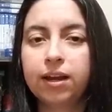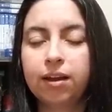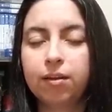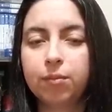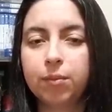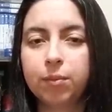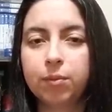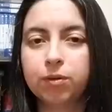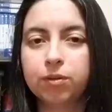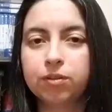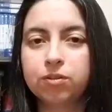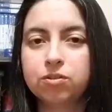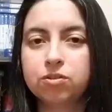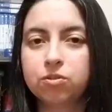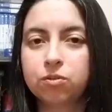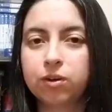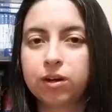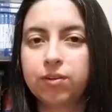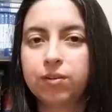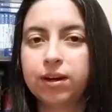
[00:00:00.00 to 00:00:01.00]
I can't remember the
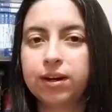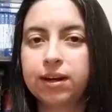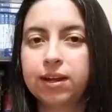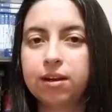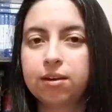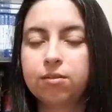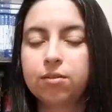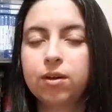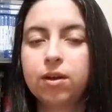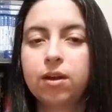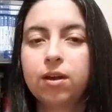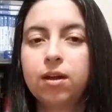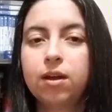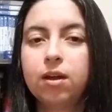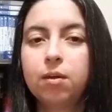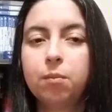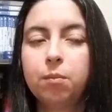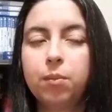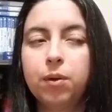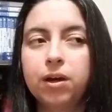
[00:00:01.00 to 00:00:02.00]
story right now,
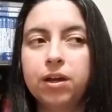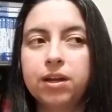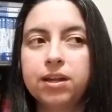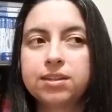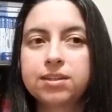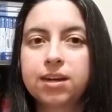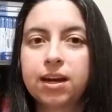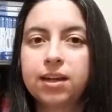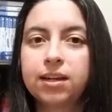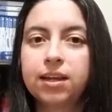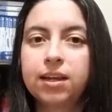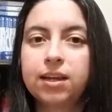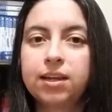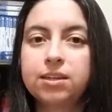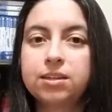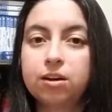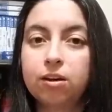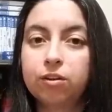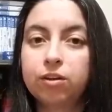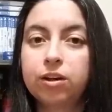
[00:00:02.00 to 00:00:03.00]
but it's kind of
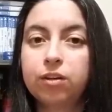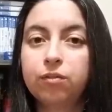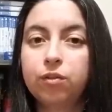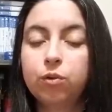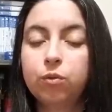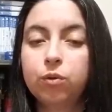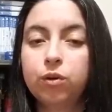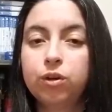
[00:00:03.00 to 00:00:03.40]
like Daredevil,